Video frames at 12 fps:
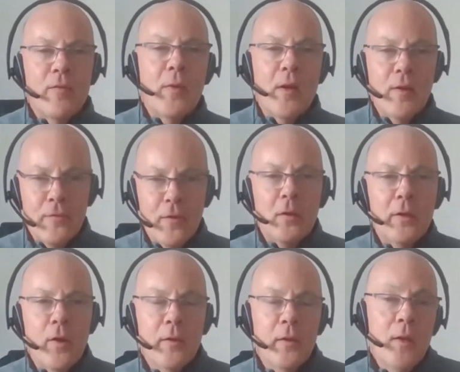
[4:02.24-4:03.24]
everybody officially
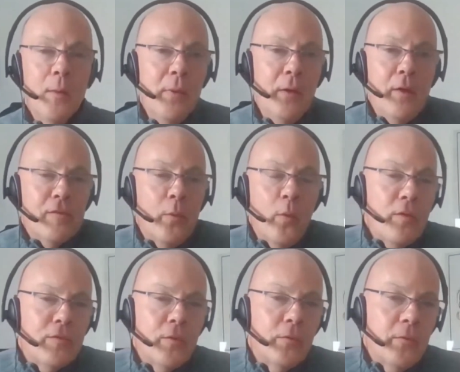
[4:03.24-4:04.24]
called, because there
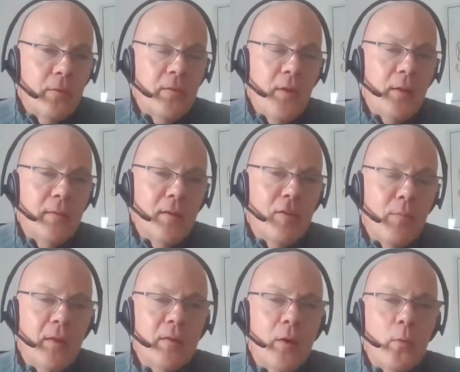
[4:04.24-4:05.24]
was no, technically
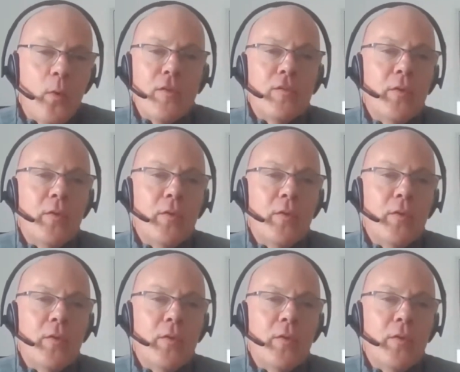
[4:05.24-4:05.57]
speaking, there was